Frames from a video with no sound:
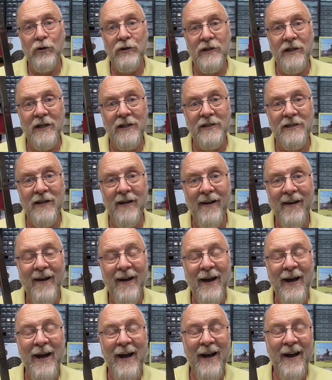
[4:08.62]
use this
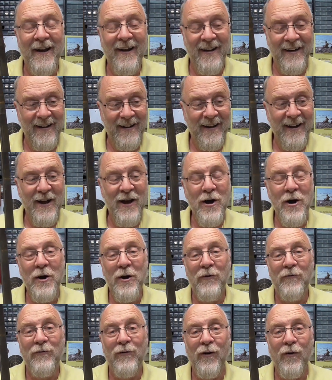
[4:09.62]

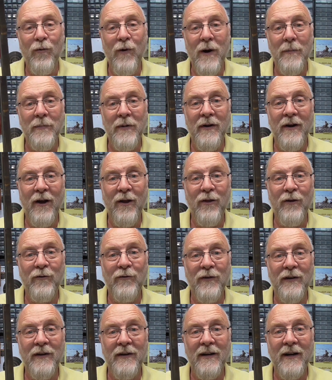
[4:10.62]
for a weapon other
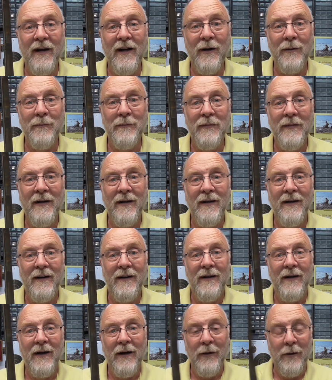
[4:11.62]
than, um,
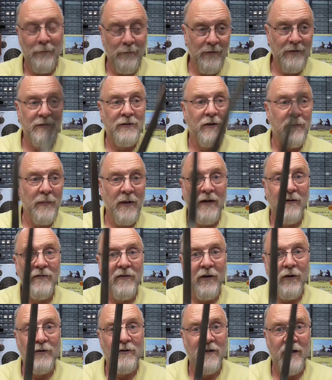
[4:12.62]
uh, this could be
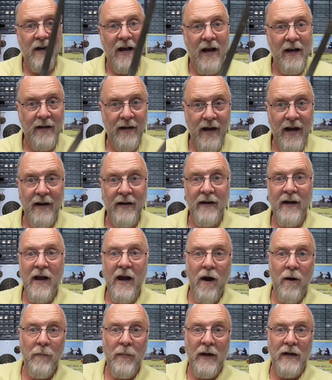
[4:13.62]
used in hand-to-hand -hand
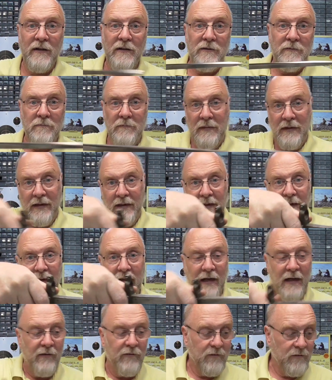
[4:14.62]
combat,
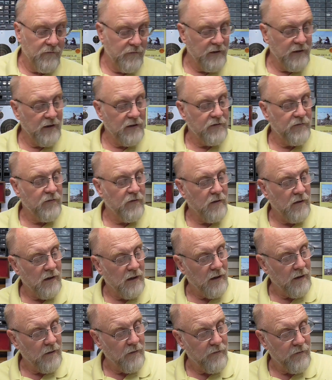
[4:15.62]
even just for,
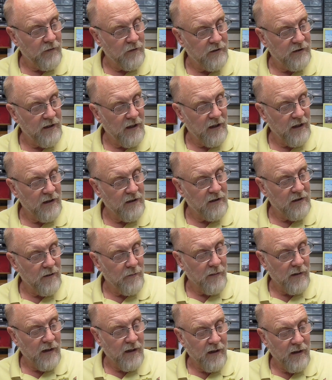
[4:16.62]
uh, for sticking
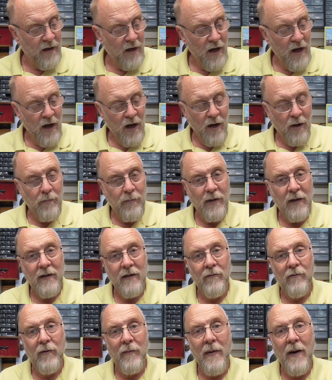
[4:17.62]
somebody.
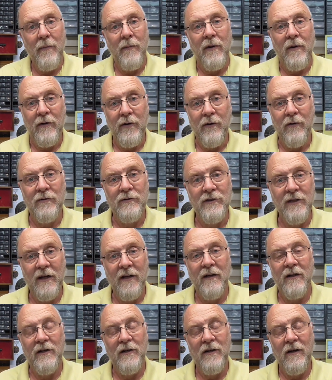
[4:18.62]
But remember, you're
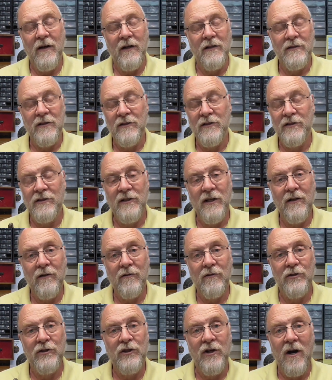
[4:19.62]
seeing it's a
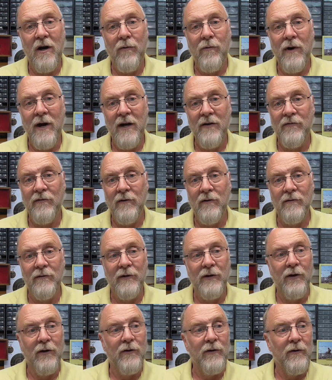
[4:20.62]
single shot rifle.
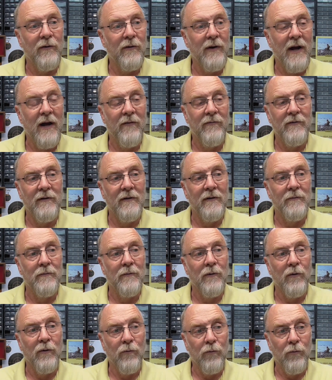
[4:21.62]
You have to
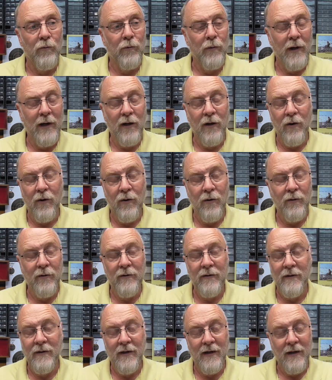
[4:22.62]

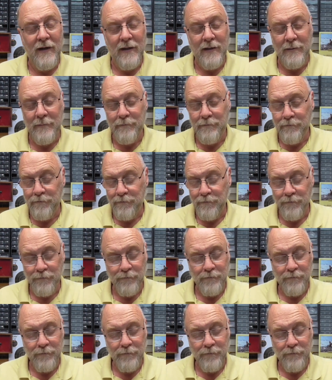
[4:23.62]
reload. Um,